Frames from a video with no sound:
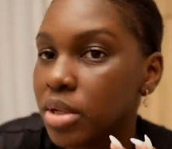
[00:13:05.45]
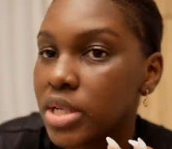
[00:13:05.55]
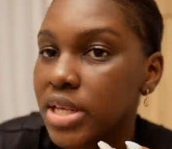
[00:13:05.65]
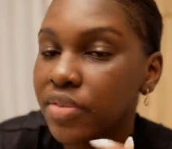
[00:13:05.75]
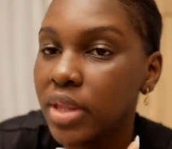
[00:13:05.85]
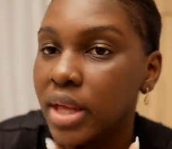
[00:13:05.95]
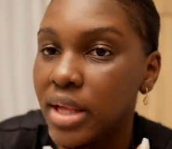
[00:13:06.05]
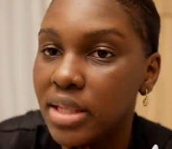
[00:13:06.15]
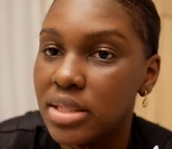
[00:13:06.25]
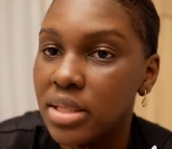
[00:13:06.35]
because i feel like
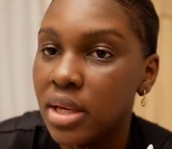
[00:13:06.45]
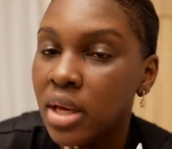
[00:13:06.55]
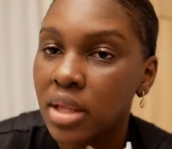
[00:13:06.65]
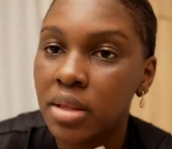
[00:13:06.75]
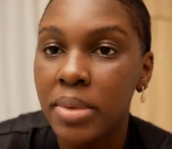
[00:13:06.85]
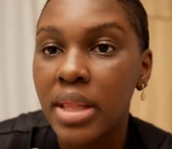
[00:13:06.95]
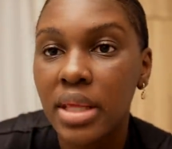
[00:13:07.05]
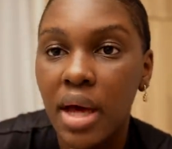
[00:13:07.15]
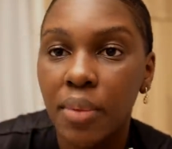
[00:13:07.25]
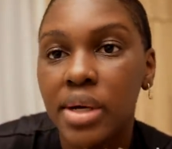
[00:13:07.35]
that's the main
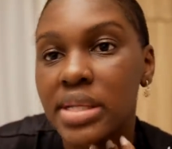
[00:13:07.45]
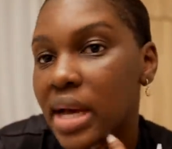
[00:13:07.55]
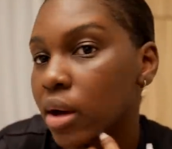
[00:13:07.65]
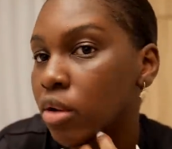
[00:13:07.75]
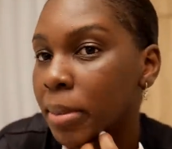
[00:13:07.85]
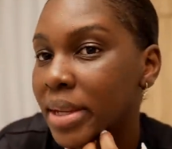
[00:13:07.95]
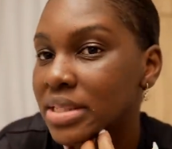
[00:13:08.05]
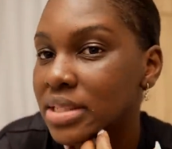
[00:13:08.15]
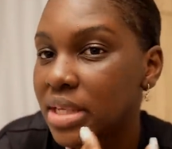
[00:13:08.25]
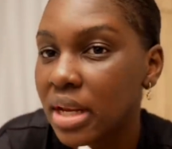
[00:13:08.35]
thing i want to tackle on my
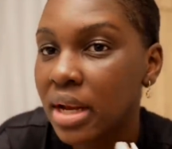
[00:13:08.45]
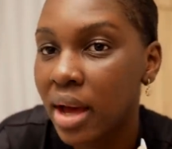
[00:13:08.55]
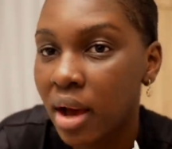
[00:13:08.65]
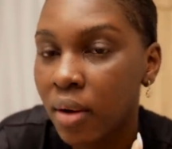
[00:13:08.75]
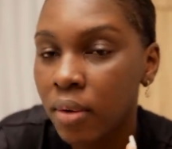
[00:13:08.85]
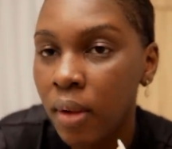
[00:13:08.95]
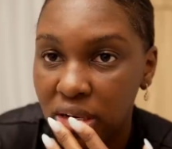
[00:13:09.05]
skin now